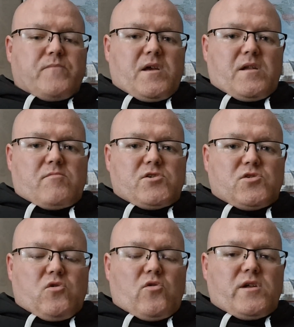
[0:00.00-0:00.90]
And I was
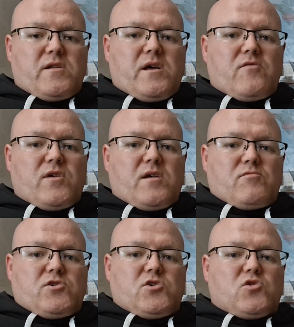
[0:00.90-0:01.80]
standing there, right, I
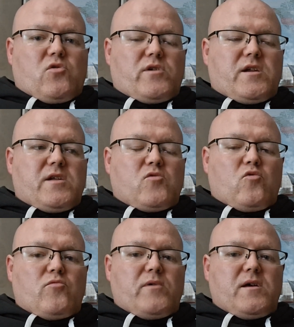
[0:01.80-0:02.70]
was just standing in the
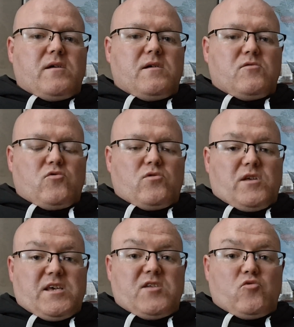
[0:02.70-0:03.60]
doorway. Now,
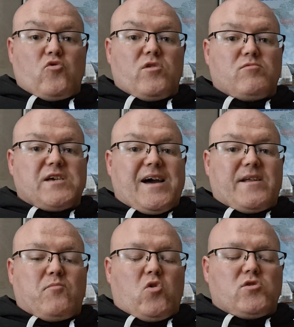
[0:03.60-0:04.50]
he knew there was
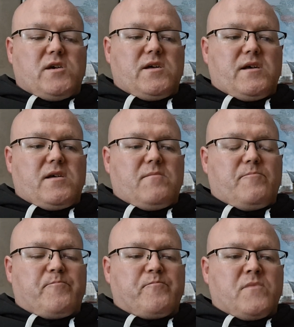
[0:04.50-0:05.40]
animosity, right,
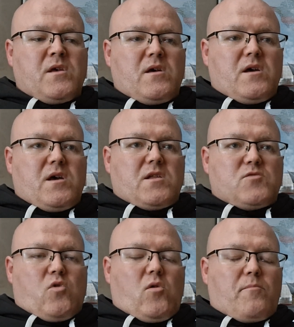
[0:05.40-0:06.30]
and he's
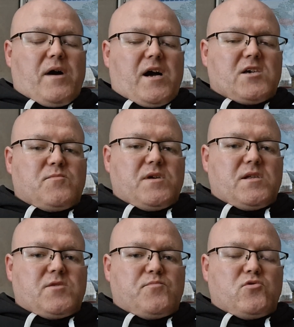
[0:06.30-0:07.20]
walking past me and
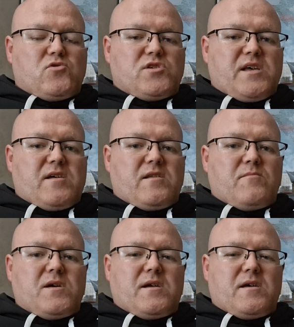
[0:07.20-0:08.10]
he's pure staring at
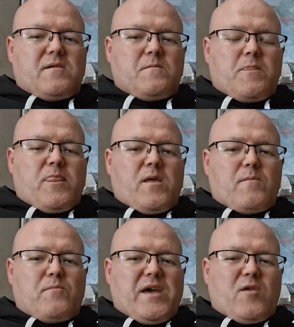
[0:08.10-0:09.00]
me, right,
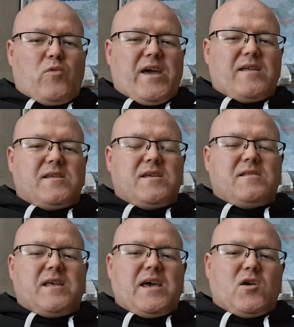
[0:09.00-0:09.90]
but he
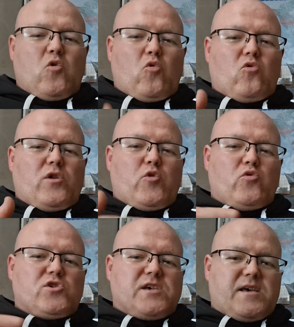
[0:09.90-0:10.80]
waited to go
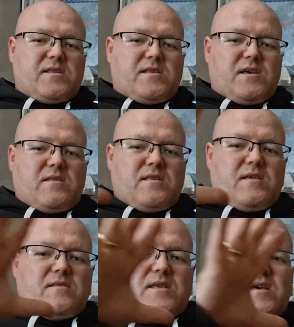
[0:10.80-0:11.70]
outside
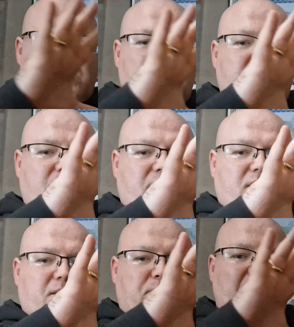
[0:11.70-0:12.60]

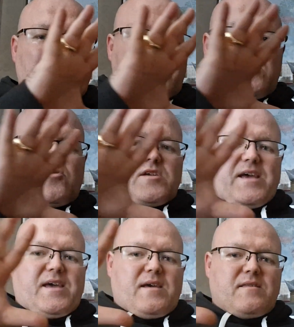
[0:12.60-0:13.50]
the barrier
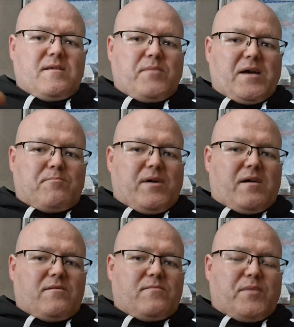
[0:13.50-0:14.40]
gate, the
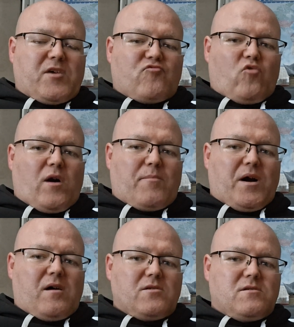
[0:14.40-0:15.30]
big row of
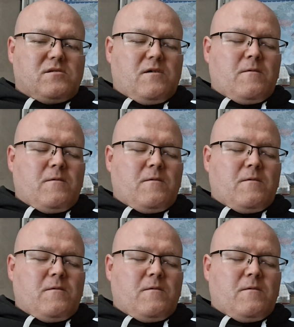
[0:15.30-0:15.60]
bars,